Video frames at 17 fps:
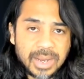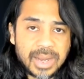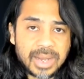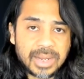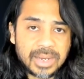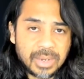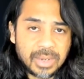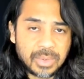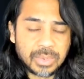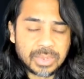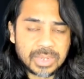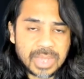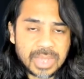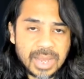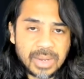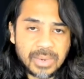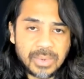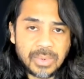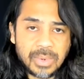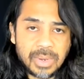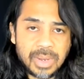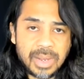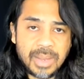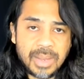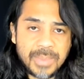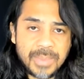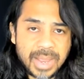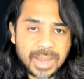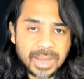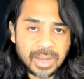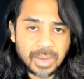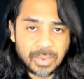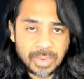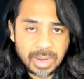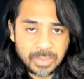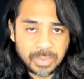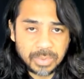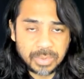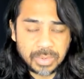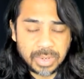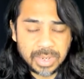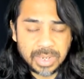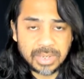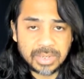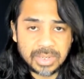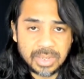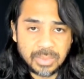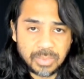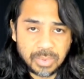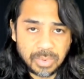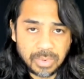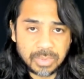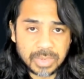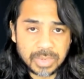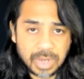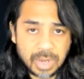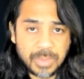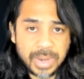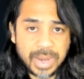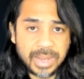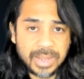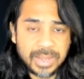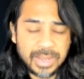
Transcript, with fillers: Ah, he goes salo. Ah, me Laura Puzori. He followed Tamba.